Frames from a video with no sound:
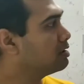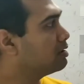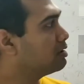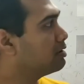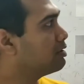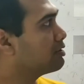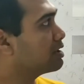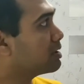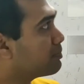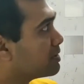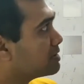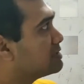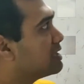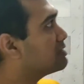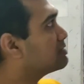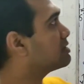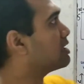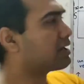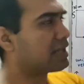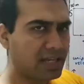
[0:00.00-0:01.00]

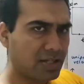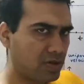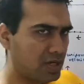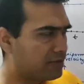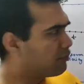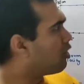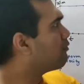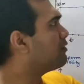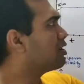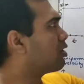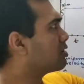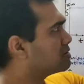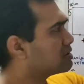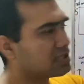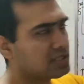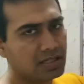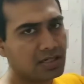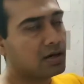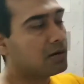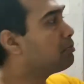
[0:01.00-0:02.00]
represents again uniform
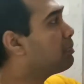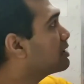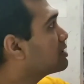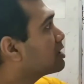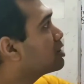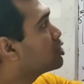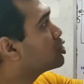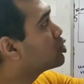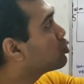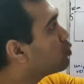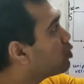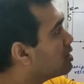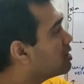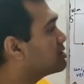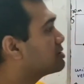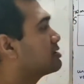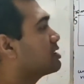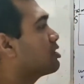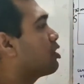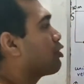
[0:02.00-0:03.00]
velocity but
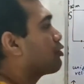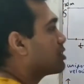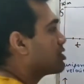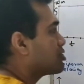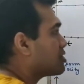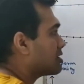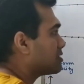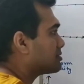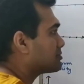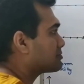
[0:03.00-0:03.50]
towards the origin,